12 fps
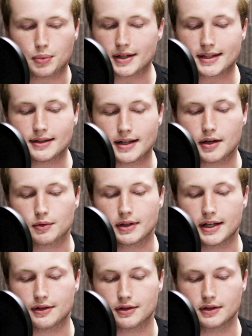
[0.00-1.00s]
Present-day
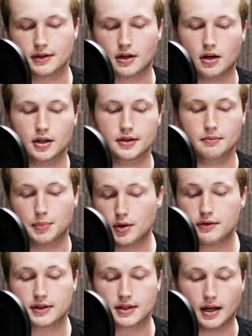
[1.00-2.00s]
relations cause
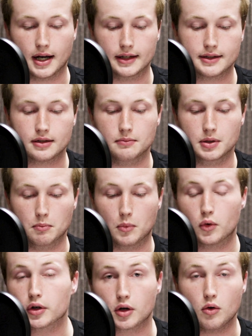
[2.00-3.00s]
both sides to be
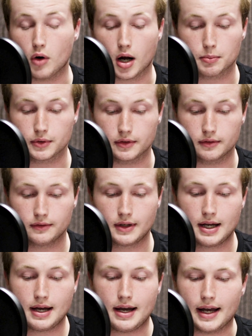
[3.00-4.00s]
more cooperative,
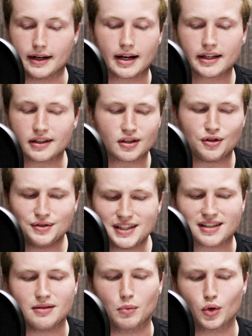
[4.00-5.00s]
and I can
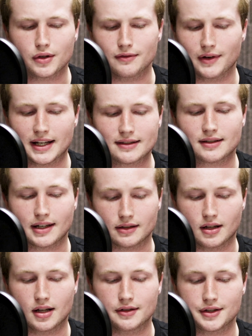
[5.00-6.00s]
only see more advanced
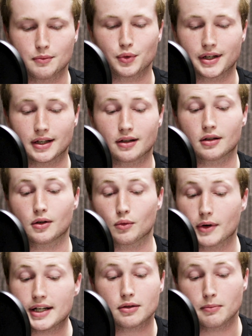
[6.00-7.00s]
technology bringing a
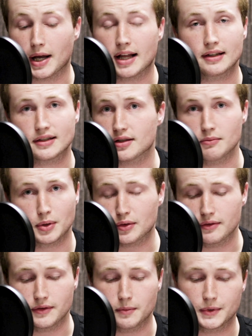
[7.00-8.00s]
greater balance to
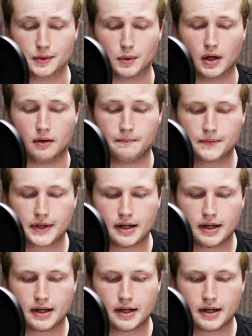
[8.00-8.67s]
both of them as well.